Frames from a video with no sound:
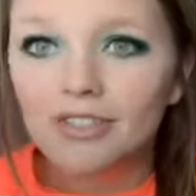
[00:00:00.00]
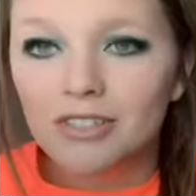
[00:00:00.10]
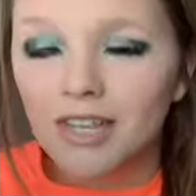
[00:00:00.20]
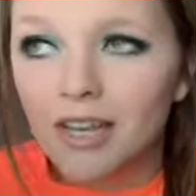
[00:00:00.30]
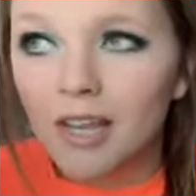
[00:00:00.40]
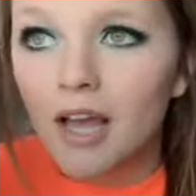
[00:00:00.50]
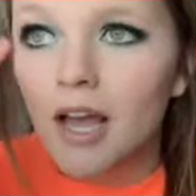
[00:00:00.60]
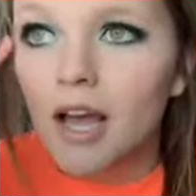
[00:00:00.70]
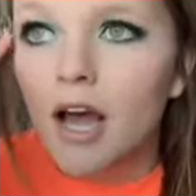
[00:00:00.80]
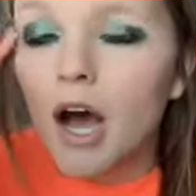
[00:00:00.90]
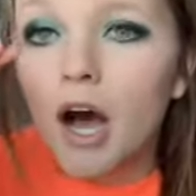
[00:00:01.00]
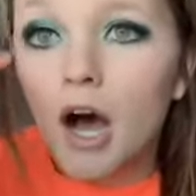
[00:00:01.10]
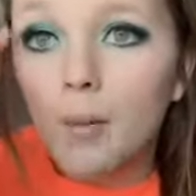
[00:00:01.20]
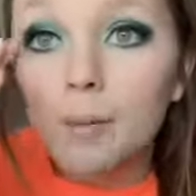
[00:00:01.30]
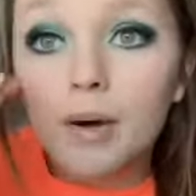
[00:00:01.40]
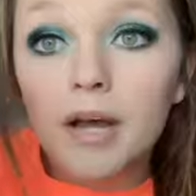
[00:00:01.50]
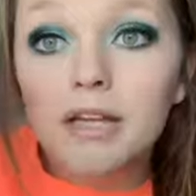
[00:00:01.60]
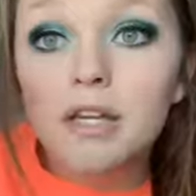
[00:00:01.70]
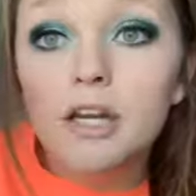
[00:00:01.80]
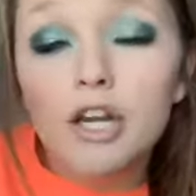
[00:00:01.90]
Just kidding. Um,
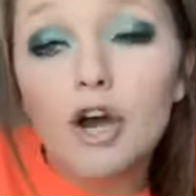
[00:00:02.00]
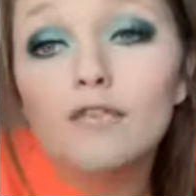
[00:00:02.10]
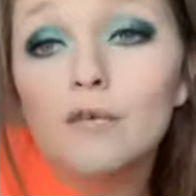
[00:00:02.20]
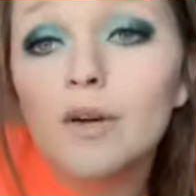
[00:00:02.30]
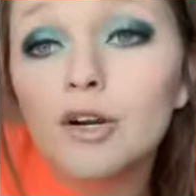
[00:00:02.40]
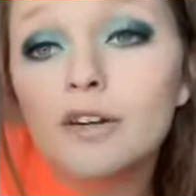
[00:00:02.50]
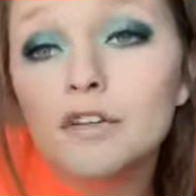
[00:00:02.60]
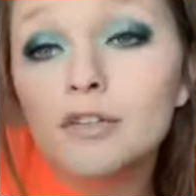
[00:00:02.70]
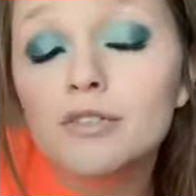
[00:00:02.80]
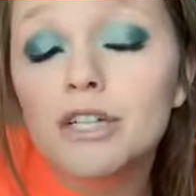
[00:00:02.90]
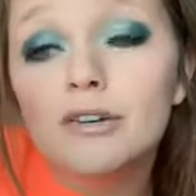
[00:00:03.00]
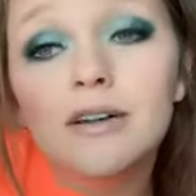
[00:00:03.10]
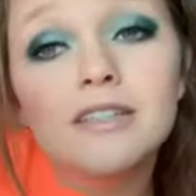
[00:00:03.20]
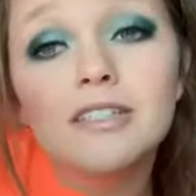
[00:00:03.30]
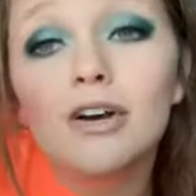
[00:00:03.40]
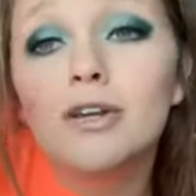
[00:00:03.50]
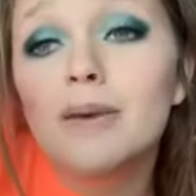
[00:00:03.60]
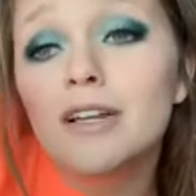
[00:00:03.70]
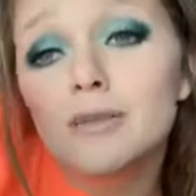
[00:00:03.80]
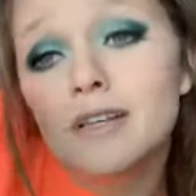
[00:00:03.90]
but no, for real, if you stuck around this long, you
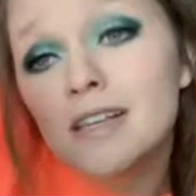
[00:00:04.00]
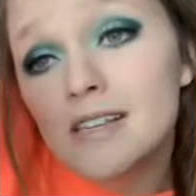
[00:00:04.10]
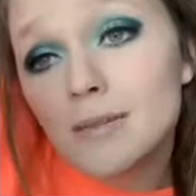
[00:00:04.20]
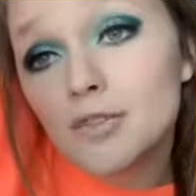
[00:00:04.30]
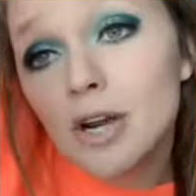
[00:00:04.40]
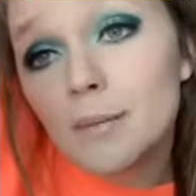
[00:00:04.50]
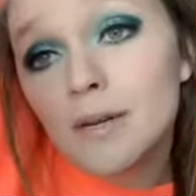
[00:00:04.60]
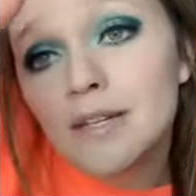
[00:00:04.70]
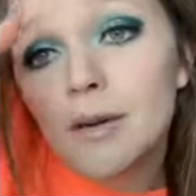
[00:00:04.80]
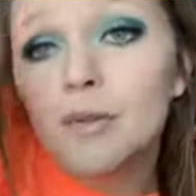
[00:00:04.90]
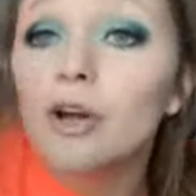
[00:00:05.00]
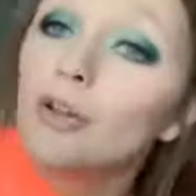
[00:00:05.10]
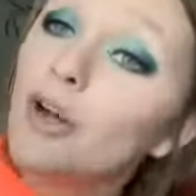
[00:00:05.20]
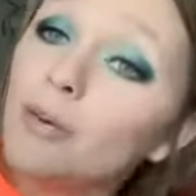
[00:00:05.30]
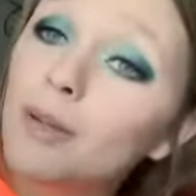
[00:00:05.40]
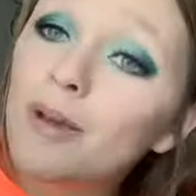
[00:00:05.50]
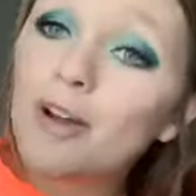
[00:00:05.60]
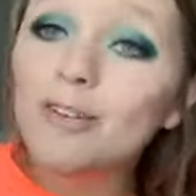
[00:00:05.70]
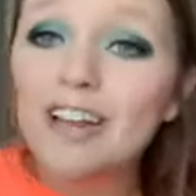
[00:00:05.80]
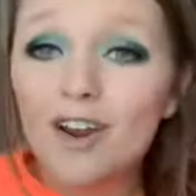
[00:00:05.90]
might as well hit that subscribe button down below along with the
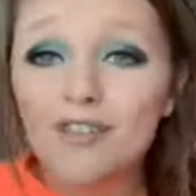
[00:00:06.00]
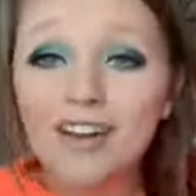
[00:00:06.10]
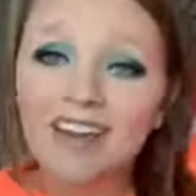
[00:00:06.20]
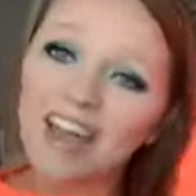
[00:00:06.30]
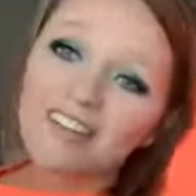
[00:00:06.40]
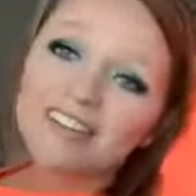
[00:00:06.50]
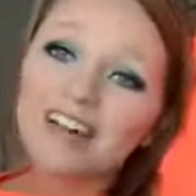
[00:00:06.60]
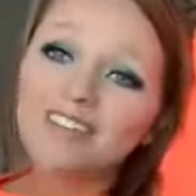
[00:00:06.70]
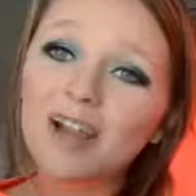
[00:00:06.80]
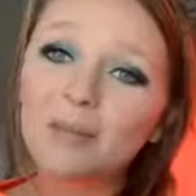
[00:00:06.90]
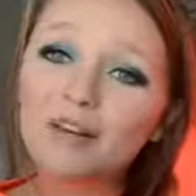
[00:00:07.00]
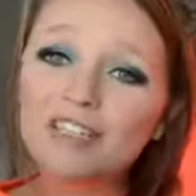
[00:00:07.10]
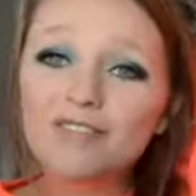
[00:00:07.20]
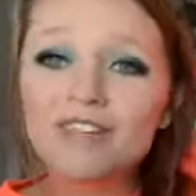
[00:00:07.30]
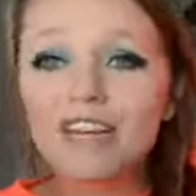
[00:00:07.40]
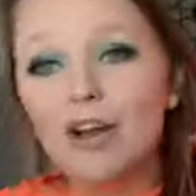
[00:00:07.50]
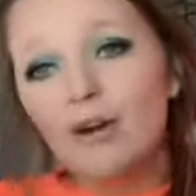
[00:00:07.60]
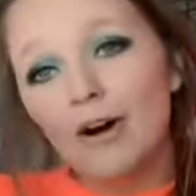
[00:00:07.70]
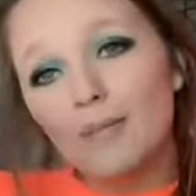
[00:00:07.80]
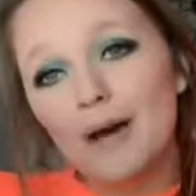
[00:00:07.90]
bell to be notified every that I post a
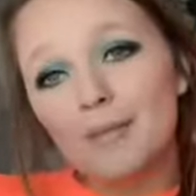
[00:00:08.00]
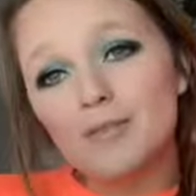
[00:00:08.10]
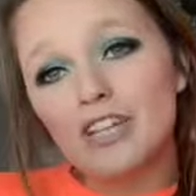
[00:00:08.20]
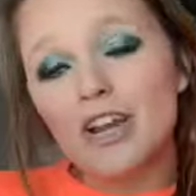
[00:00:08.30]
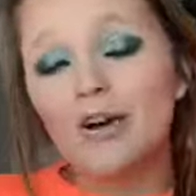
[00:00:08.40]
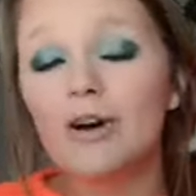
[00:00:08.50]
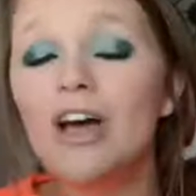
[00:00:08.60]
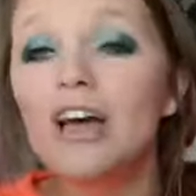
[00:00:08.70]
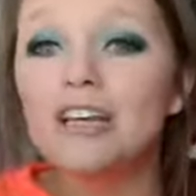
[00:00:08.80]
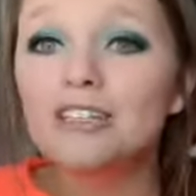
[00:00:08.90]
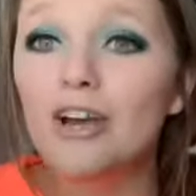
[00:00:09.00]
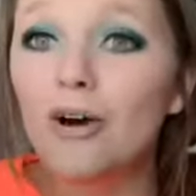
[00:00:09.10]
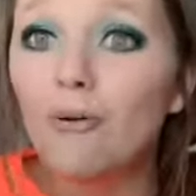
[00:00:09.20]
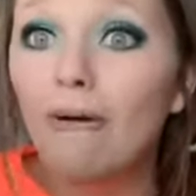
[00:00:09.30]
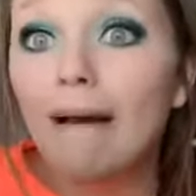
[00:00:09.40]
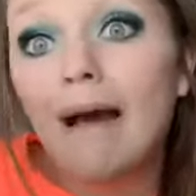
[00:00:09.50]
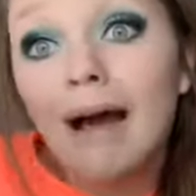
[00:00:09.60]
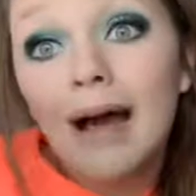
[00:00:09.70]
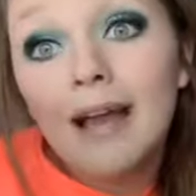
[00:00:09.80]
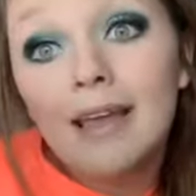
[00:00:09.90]
video on my channel. So
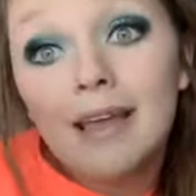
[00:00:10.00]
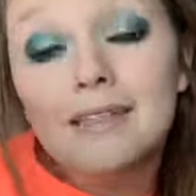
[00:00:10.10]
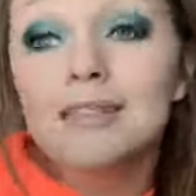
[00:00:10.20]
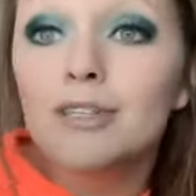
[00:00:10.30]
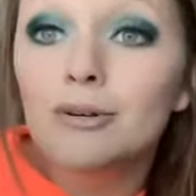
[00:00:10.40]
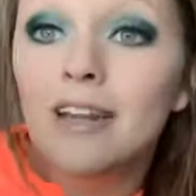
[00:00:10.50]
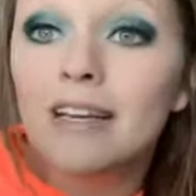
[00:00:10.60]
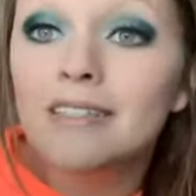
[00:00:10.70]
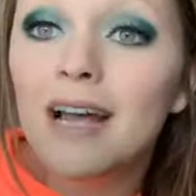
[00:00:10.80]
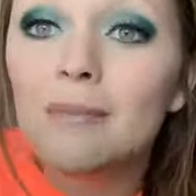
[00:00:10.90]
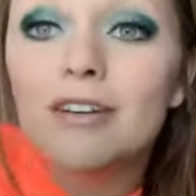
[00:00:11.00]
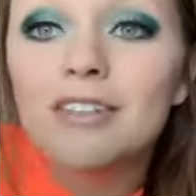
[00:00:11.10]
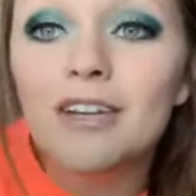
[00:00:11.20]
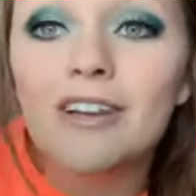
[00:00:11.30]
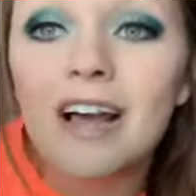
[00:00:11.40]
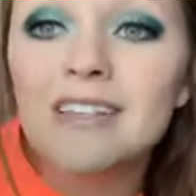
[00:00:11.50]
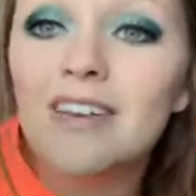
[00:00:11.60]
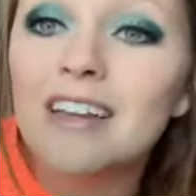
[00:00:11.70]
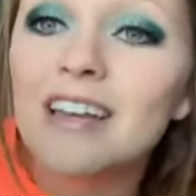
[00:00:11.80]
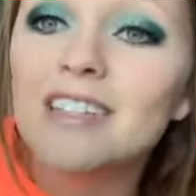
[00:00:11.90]
I guess until next time, I'll see you guys in
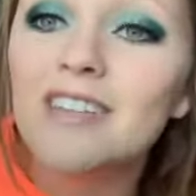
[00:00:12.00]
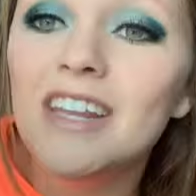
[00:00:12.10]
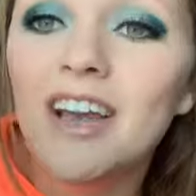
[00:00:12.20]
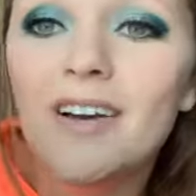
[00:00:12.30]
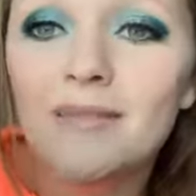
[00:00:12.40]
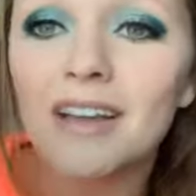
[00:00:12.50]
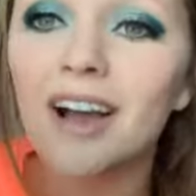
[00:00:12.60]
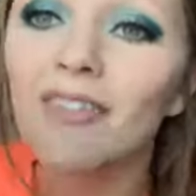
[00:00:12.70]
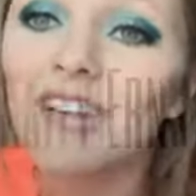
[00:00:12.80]
my next video and may God